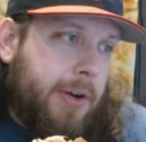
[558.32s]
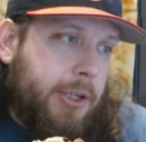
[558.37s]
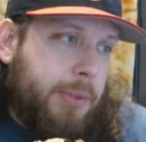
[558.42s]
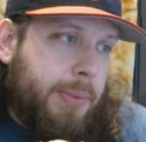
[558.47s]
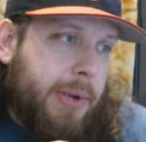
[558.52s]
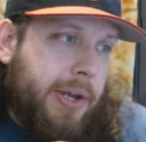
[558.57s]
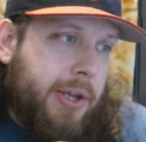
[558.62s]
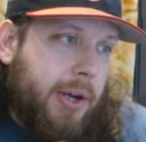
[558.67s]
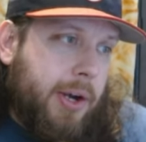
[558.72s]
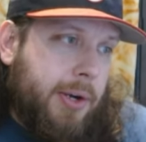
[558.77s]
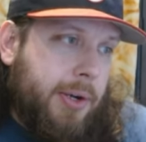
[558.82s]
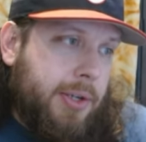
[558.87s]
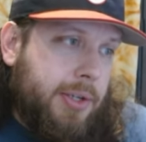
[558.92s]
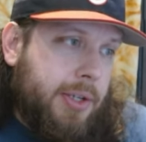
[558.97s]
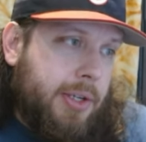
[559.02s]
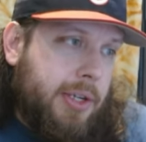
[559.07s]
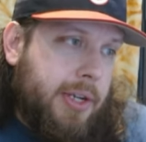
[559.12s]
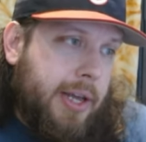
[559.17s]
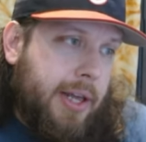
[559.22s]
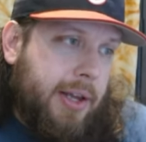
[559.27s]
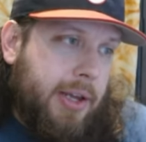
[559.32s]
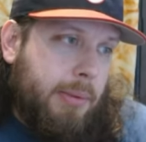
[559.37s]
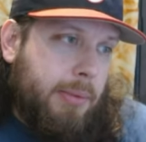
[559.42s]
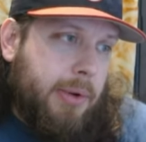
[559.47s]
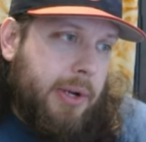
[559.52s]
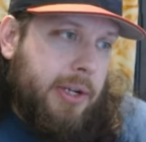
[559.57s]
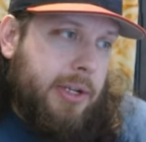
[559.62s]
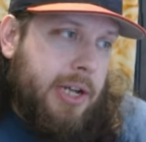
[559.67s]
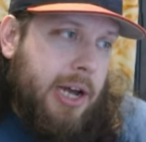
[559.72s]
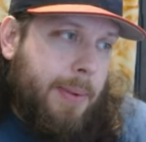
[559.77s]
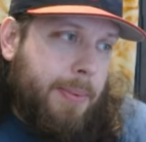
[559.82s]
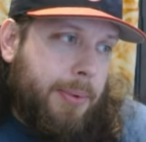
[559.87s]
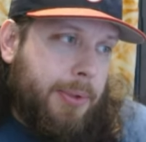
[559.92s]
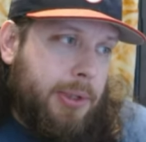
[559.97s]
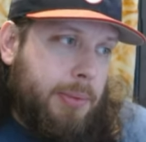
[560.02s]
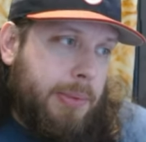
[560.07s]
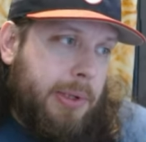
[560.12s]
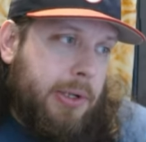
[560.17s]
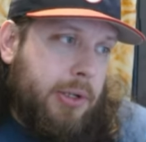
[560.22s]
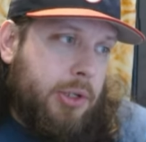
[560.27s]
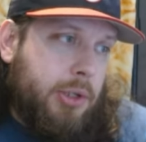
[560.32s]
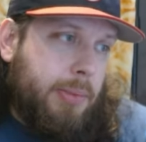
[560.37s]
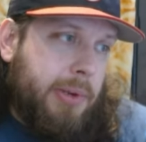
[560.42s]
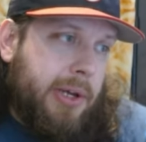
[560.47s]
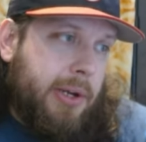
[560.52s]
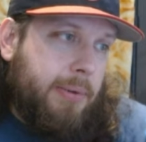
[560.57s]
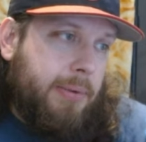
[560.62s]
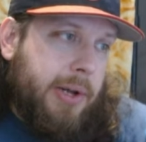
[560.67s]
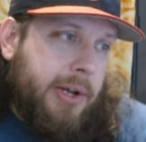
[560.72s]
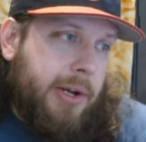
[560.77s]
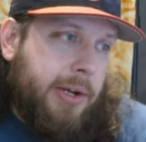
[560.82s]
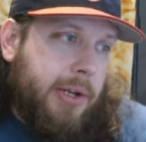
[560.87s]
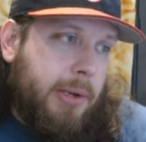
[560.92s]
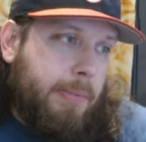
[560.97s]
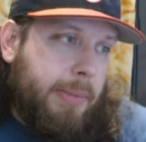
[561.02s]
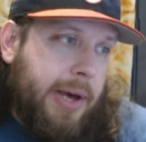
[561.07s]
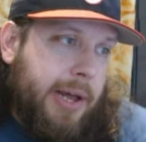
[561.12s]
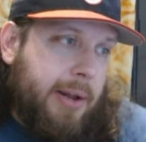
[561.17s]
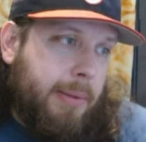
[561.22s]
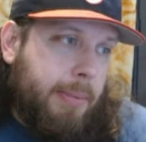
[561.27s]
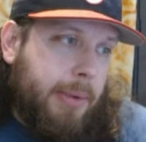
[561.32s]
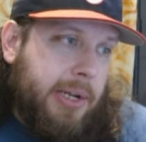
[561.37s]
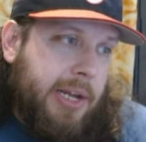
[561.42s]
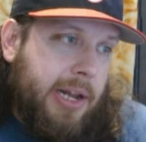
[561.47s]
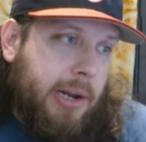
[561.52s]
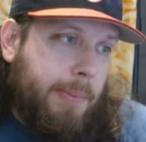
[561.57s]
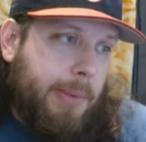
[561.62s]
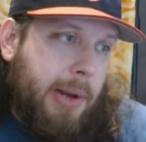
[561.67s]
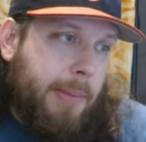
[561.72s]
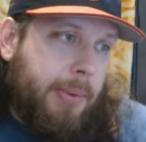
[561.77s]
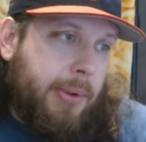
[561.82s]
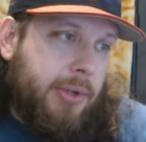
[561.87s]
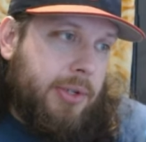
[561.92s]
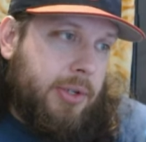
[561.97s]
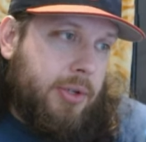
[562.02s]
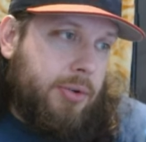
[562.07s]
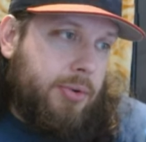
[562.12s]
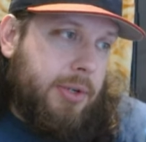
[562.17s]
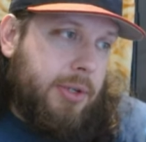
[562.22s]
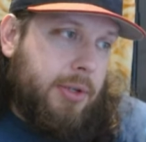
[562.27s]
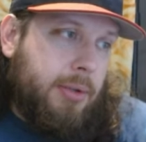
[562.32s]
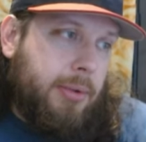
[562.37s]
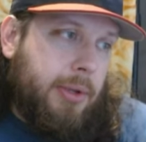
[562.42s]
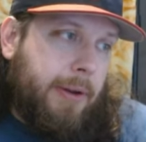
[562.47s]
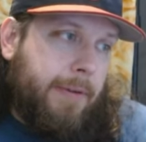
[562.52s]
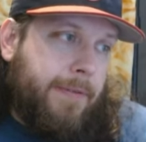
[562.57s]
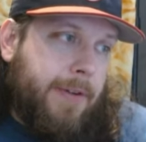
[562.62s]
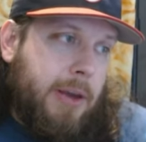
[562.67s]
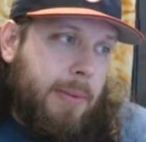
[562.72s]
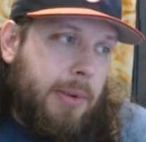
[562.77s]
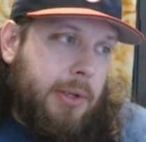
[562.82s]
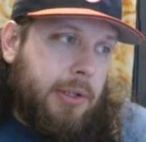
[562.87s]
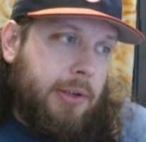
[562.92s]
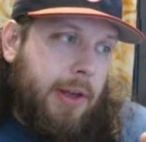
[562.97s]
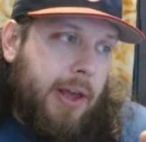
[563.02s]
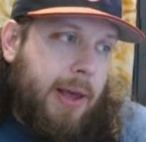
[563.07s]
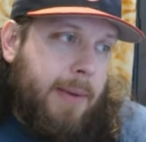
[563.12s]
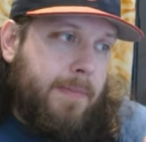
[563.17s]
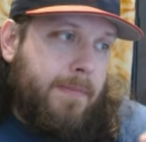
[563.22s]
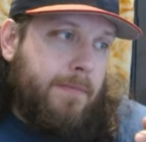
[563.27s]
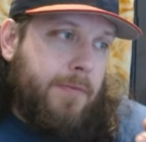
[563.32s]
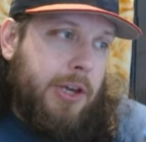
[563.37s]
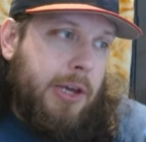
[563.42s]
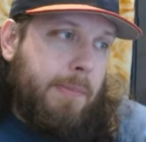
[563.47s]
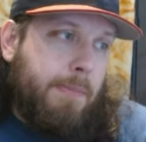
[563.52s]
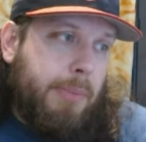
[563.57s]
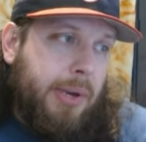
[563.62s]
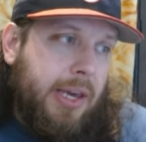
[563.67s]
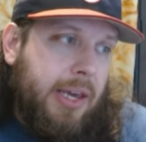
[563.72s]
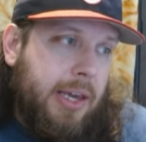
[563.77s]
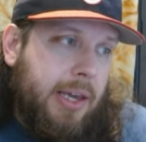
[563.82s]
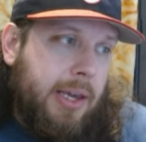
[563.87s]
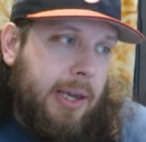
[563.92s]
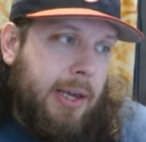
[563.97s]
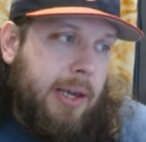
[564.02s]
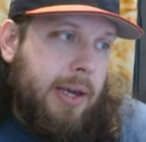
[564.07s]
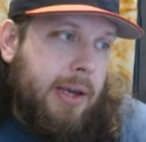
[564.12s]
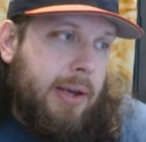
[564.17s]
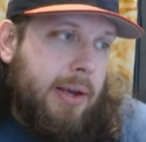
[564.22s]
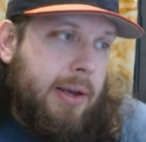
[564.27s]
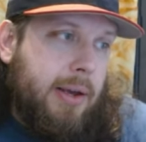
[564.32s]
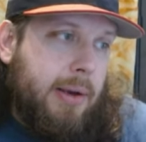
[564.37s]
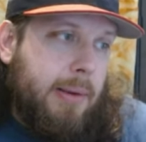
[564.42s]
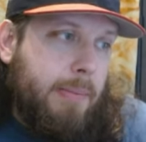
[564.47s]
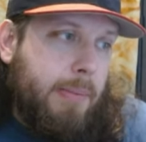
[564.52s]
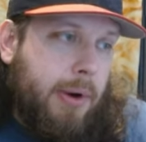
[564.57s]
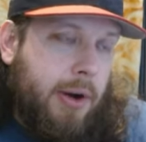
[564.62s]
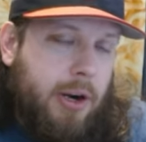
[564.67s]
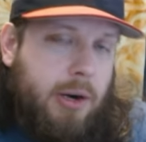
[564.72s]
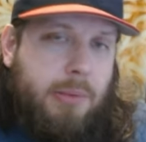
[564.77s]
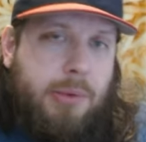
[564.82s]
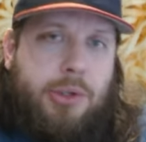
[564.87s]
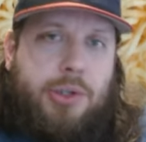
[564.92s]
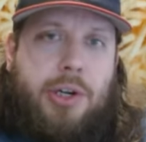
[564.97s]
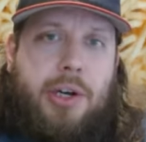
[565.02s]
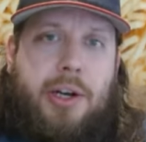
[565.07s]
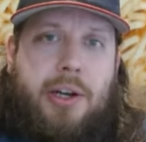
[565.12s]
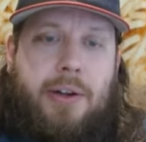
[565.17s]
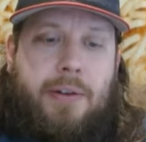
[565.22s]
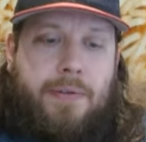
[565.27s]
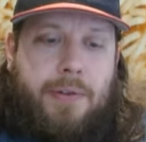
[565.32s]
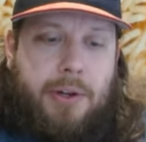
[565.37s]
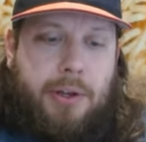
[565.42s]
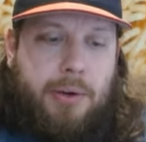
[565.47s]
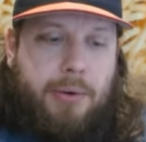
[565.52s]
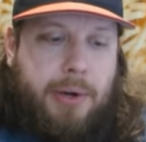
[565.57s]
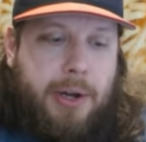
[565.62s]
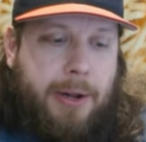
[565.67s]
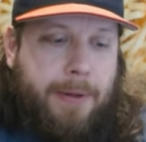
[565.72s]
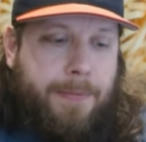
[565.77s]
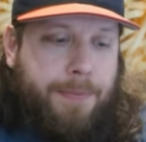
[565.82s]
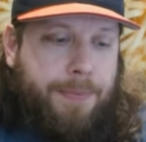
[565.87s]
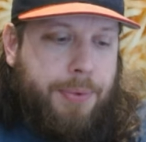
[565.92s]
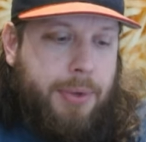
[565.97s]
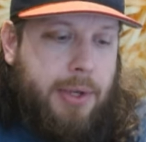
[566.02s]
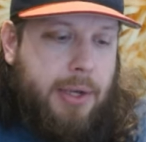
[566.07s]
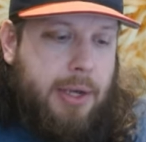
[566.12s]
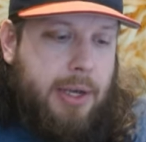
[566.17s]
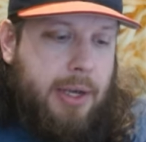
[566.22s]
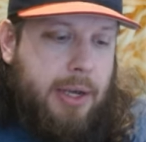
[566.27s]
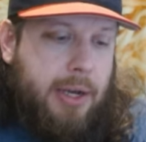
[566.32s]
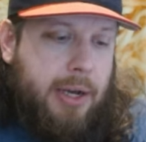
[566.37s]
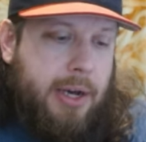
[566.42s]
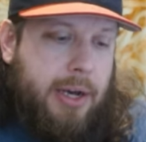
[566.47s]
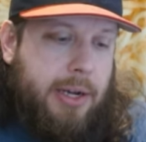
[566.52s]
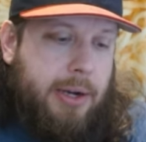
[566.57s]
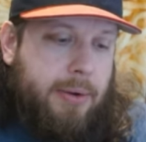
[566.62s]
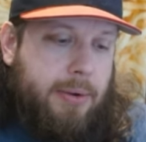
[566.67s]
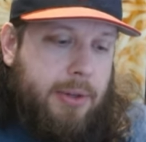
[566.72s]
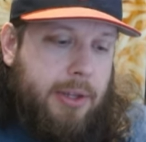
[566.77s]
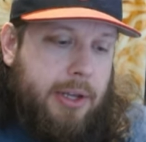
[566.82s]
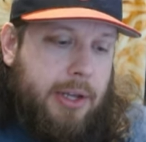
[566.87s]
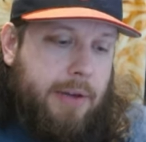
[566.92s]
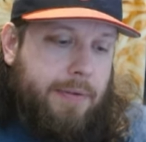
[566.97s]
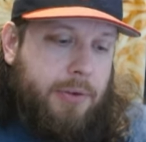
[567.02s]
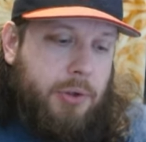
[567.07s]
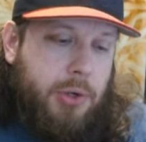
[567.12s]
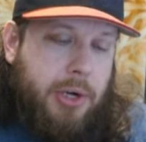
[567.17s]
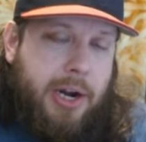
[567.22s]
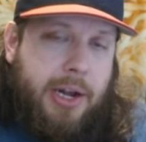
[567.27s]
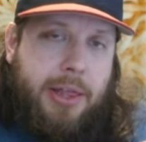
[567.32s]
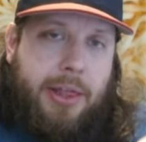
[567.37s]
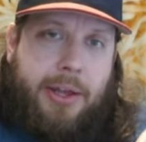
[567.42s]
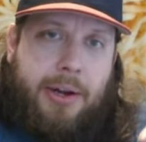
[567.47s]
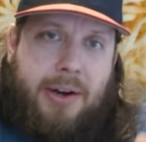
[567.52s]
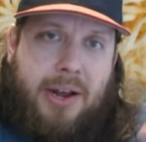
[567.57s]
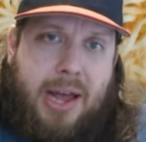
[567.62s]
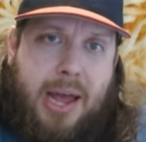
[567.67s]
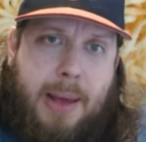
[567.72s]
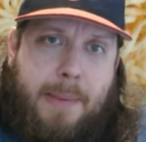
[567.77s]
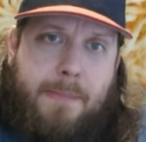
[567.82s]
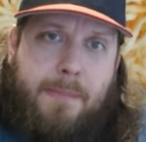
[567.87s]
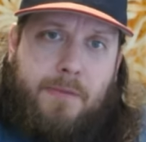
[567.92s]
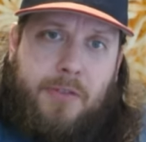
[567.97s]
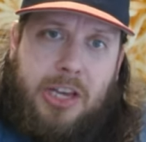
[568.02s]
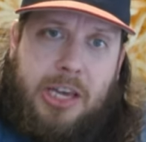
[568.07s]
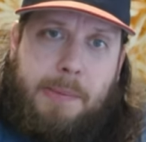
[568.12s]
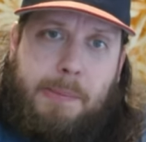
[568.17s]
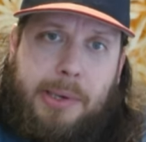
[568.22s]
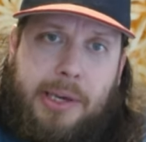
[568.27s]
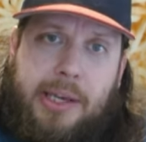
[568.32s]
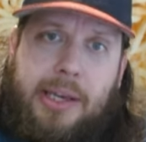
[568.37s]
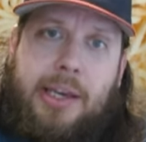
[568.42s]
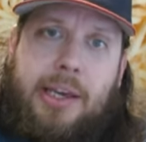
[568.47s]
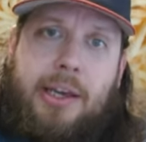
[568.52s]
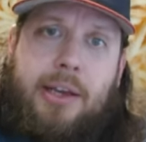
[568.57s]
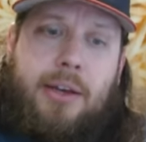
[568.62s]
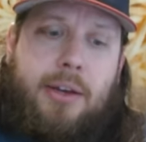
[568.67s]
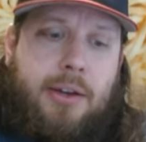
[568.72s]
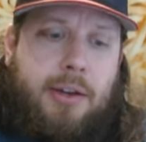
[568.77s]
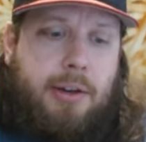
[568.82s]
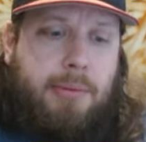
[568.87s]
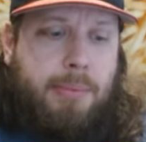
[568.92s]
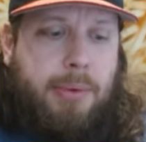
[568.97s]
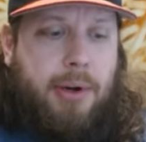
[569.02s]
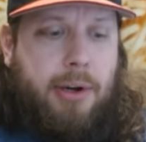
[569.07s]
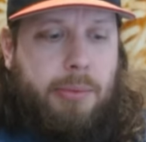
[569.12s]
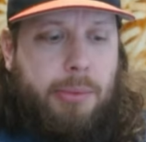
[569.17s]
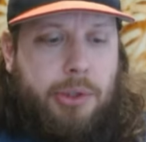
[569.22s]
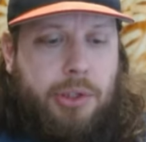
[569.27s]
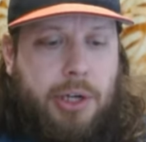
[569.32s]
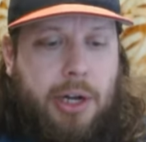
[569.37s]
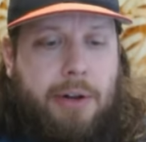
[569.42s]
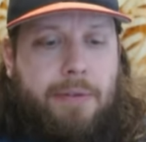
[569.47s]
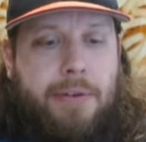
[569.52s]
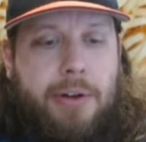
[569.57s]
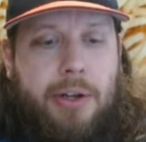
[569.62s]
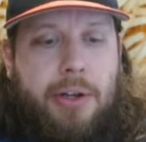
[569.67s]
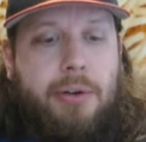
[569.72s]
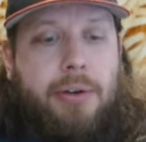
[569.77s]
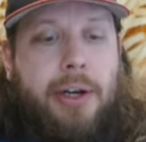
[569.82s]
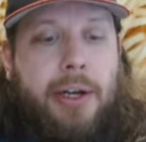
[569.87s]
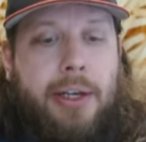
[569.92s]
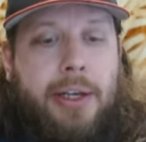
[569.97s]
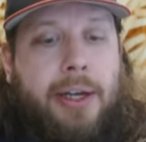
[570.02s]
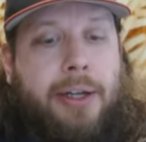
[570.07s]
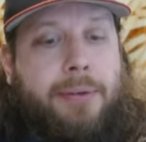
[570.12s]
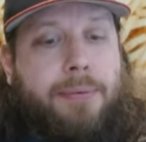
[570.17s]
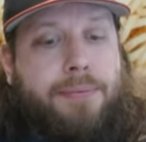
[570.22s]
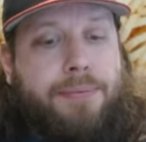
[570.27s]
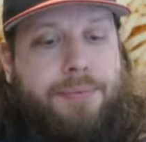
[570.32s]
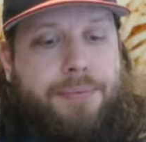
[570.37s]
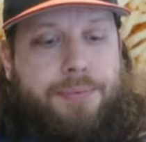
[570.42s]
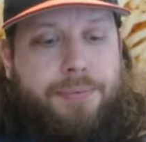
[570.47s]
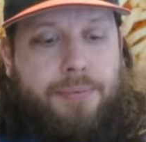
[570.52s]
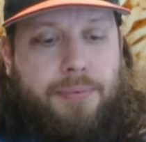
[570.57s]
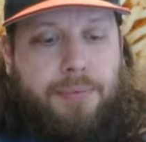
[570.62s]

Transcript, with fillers: fresh baked artisan Italian bread topped with spinach, tomato, red onion, ba banana peppers, and drizzled with our famous MVP Parmesan vinaigrette. I don't think I've tried their MVP Parmesan vinaigrette yet.